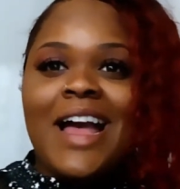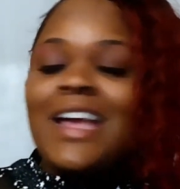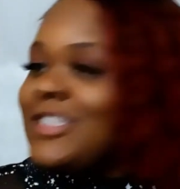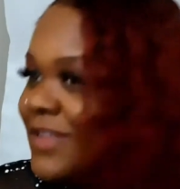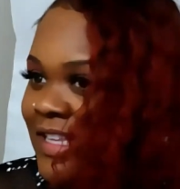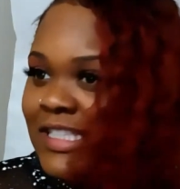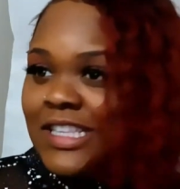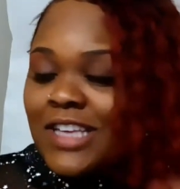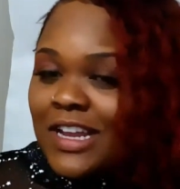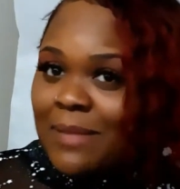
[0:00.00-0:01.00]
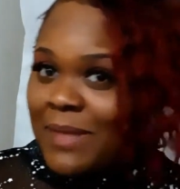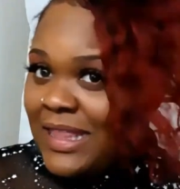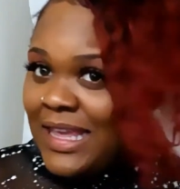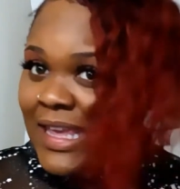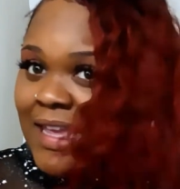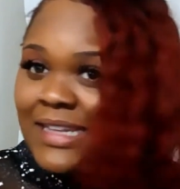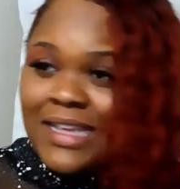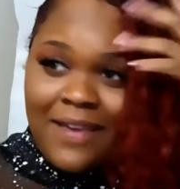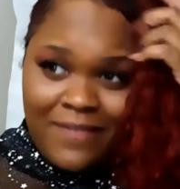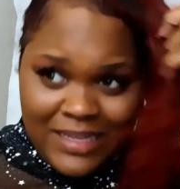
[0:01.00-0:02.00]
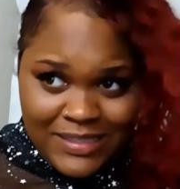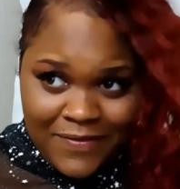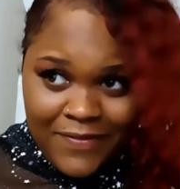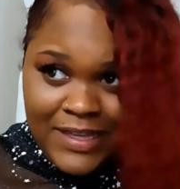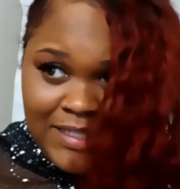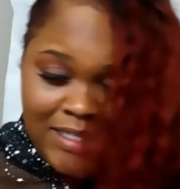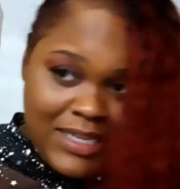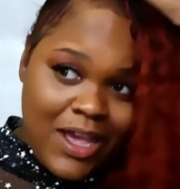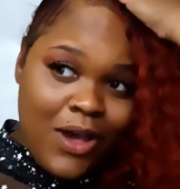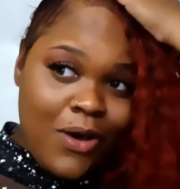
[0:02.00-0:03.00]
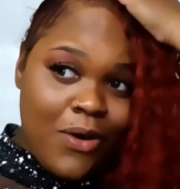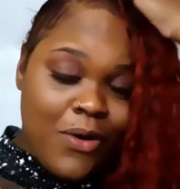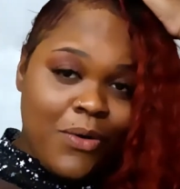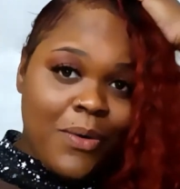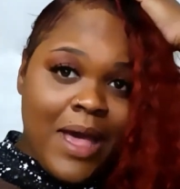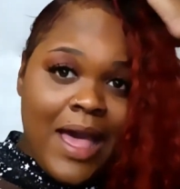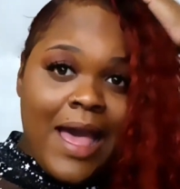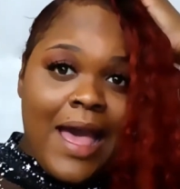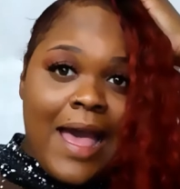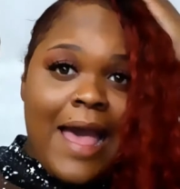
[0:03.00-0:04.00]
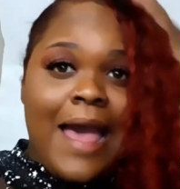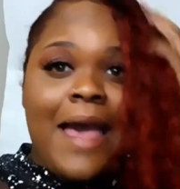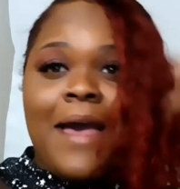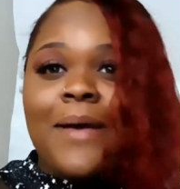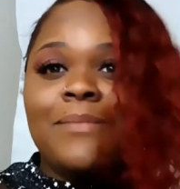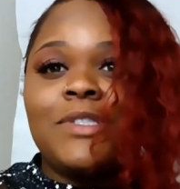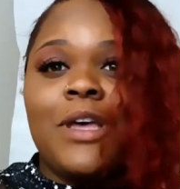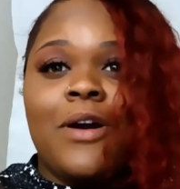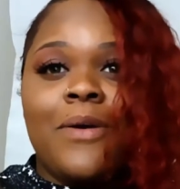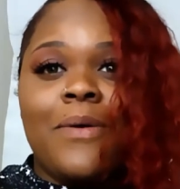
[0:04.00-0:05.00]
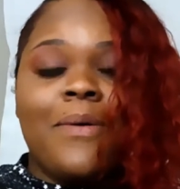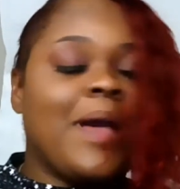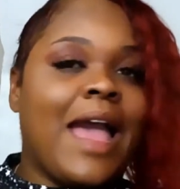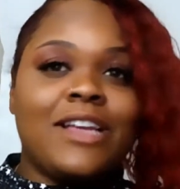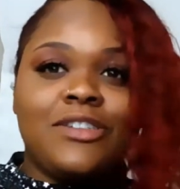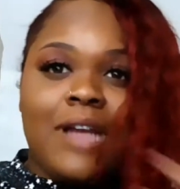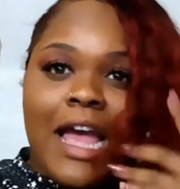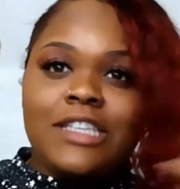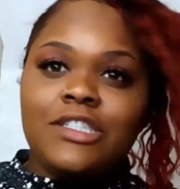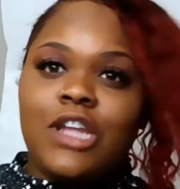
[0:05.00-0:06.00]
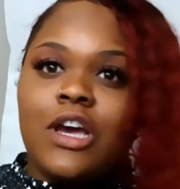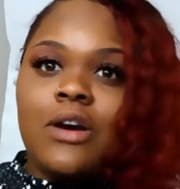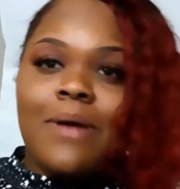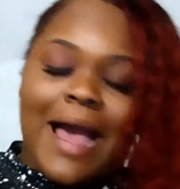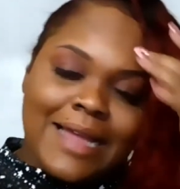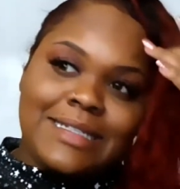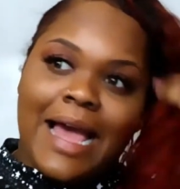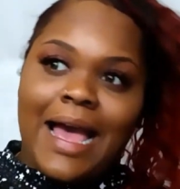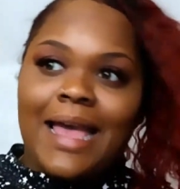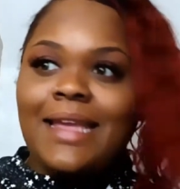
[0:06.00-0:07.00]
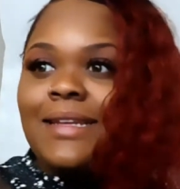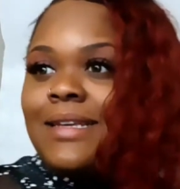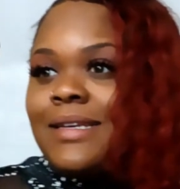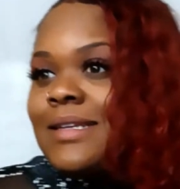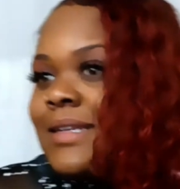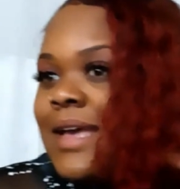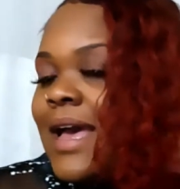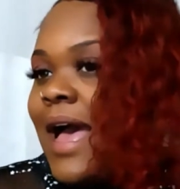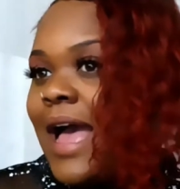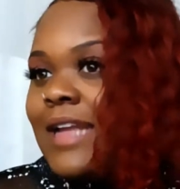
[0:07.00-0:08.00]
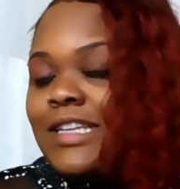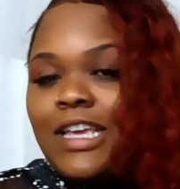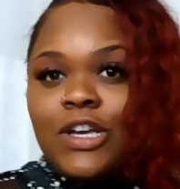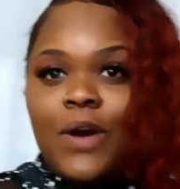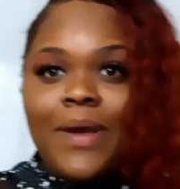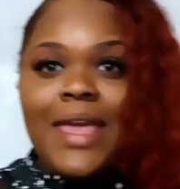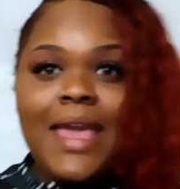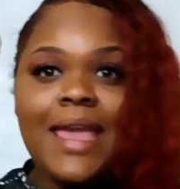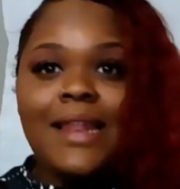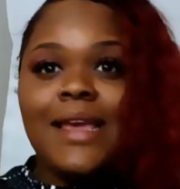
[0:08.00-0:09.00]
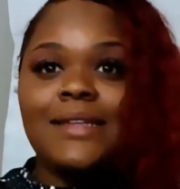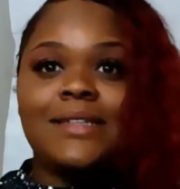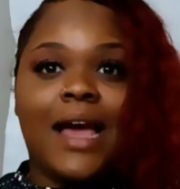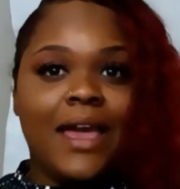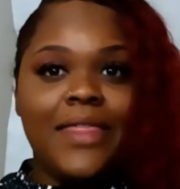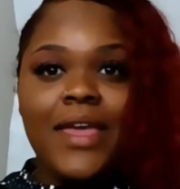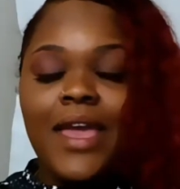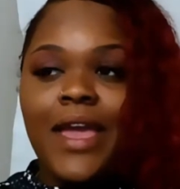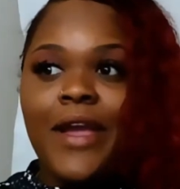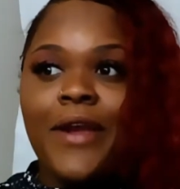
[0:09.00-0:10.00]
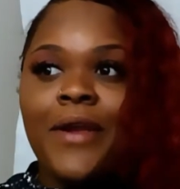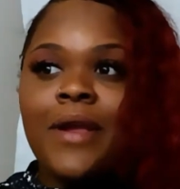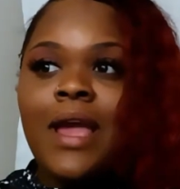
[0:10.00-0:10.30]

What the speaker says: So this is going to be the end of this video. So as you guys know, I did go ahead and dye the hair.